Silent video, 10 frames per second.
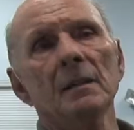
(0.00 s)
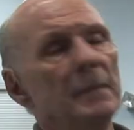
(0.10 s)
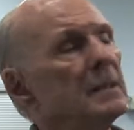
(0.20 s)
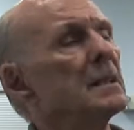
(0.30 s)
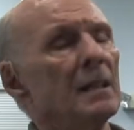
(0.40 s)

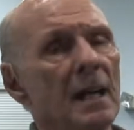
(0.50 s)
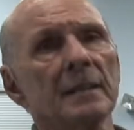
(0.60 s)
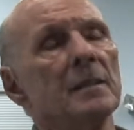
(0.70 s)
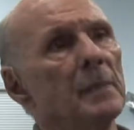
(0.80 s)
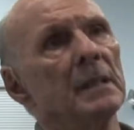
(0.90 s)
means a lot
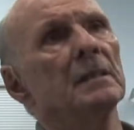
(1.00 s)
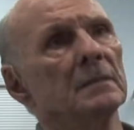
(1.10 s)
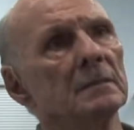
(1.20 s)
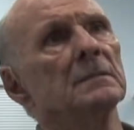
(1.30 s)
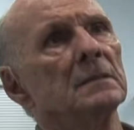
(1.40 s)
to me.
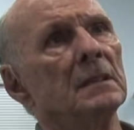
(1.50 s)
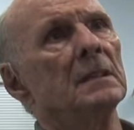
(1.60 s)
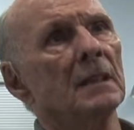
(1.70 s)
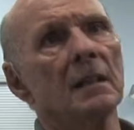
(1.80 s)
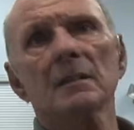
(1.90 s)

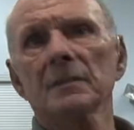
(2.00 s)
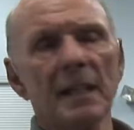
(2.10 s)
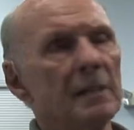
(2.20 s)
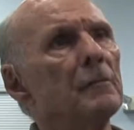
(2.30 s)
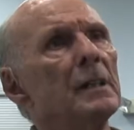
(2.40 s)
Uh,
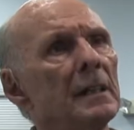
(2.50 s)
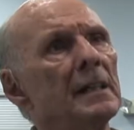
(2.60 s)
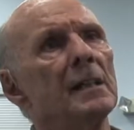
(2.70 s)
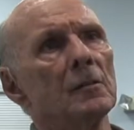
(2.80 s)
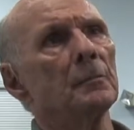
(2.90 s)
they really
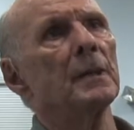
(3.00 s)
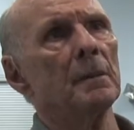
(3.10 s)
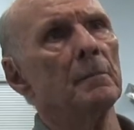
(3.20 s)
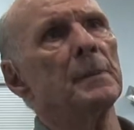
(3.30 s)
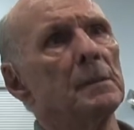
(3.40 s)
help their
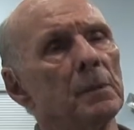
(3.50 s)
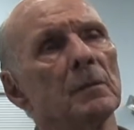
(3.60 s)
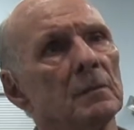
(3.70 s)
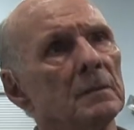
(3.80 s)
people.